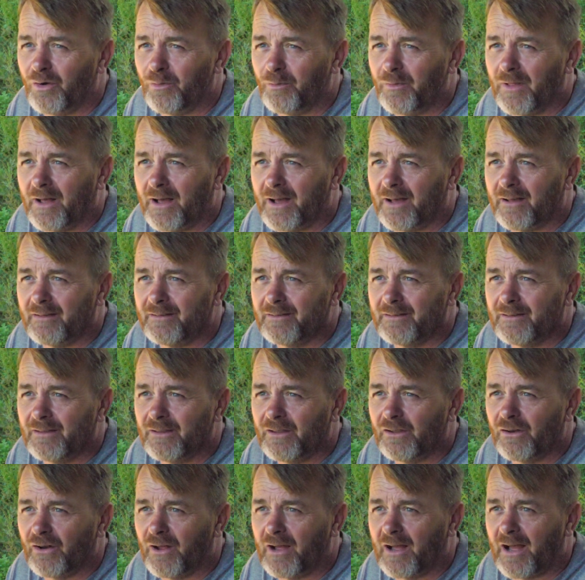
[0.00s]
that,
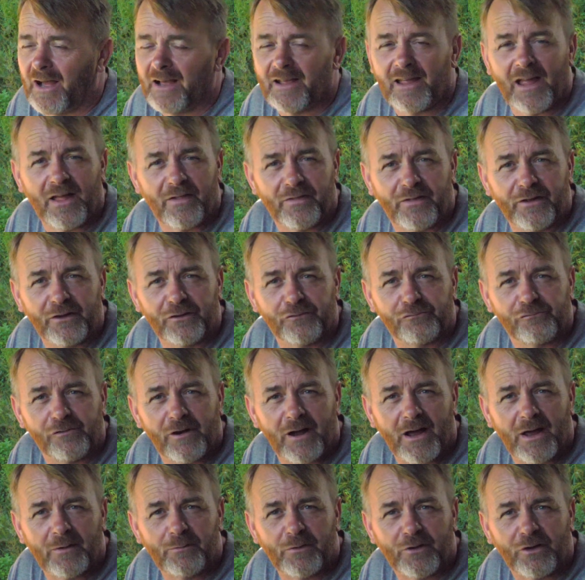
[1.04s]
you know, I get things
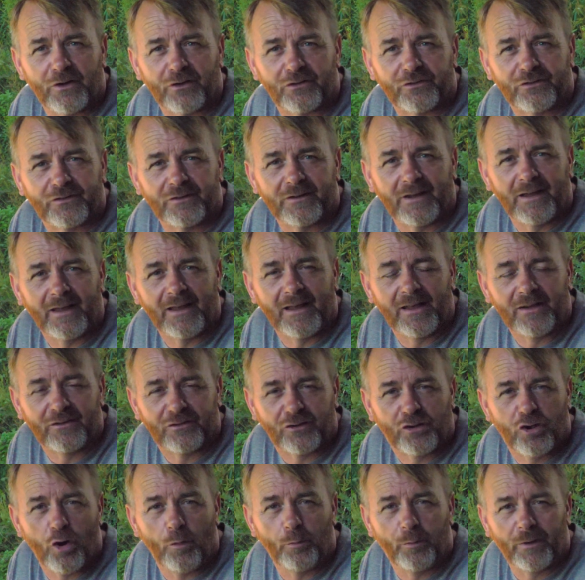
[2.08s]
right, because it's
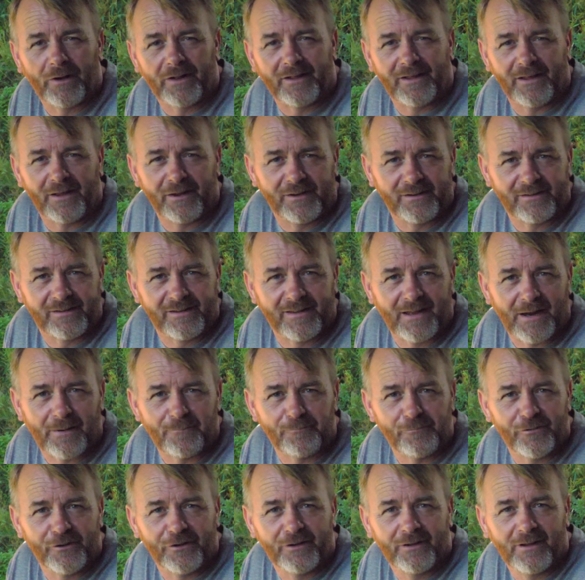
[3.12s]
a complicated
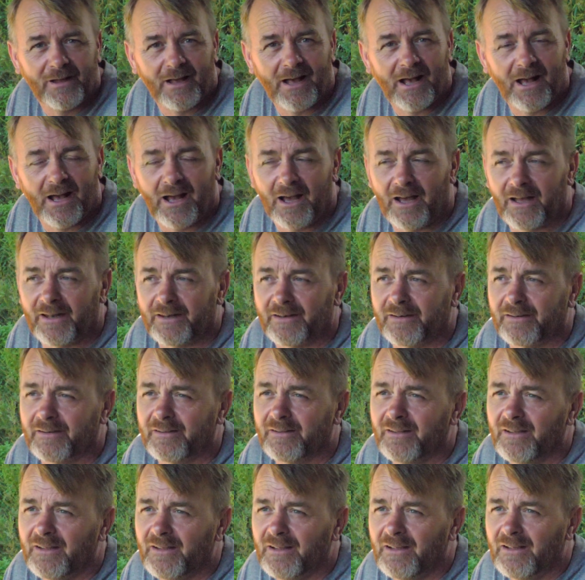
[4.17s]
camera, and
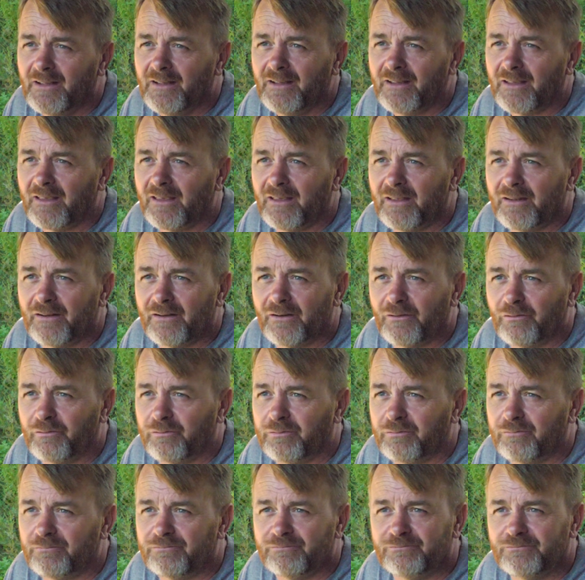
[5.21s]
you know,
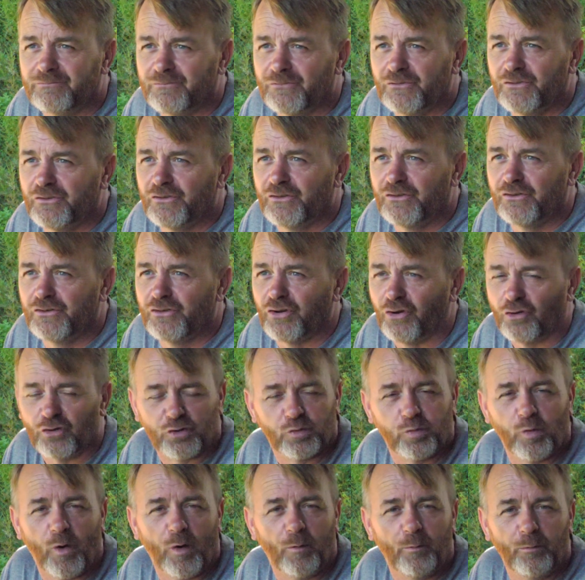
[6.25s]

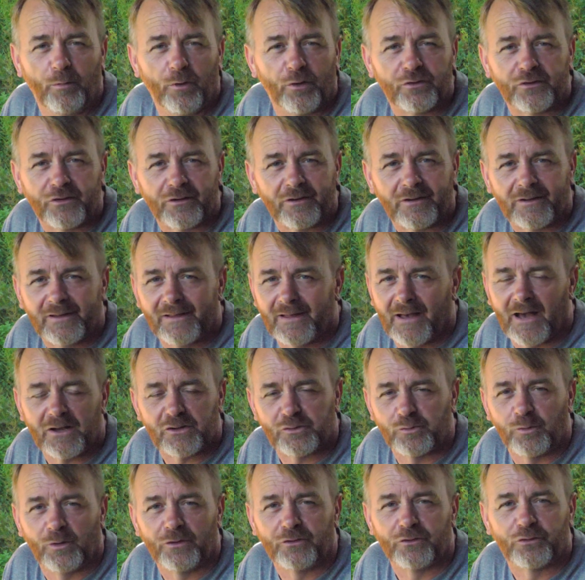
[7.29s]
touch one button,
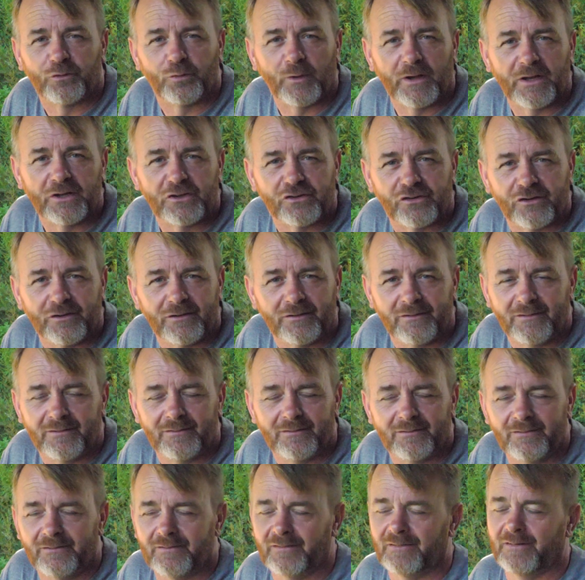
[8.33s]
catch one switch,
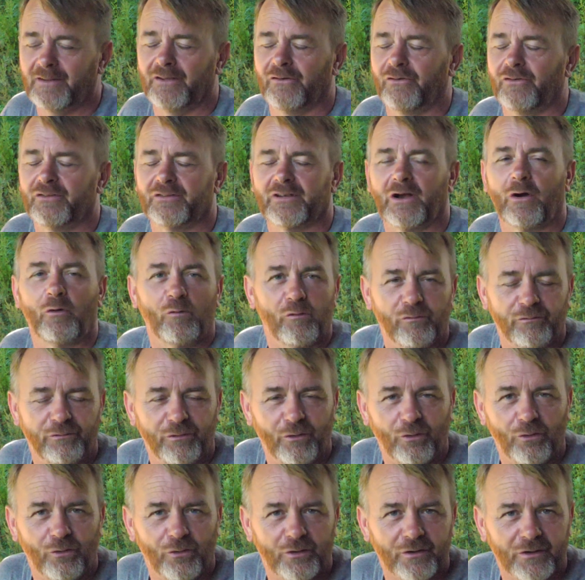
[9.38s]
and you know, it's out of
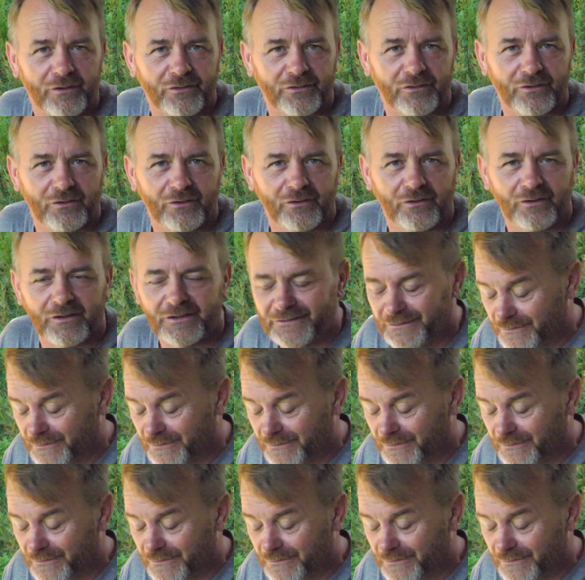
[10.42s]
focus or